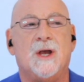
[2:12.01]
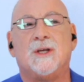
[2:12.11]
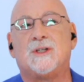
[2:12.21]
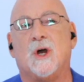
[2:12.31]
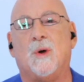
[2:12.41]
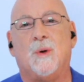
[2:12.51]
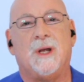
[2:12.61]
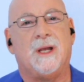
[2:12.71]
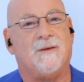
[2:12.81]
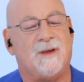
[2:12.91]
So
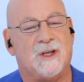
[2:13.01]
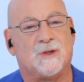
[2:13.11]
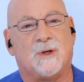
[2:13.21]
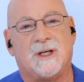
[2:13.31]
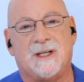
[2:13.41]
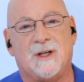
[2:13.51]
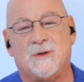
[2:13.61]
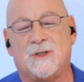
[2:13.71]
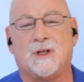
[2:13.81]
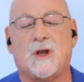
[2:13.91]
if Israel
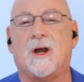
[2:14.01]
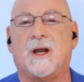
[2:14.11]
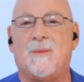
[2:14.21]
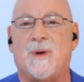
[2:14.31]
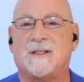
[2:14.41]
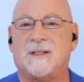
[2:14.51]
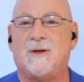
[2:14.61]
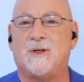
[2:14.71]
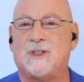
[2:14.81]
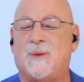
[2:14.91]
continues to target Hamas
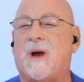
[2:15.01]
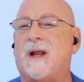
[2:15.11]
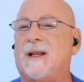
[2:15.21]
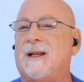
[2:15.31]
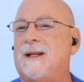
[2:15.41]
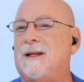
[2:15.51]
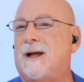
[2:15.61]
leadership on, in,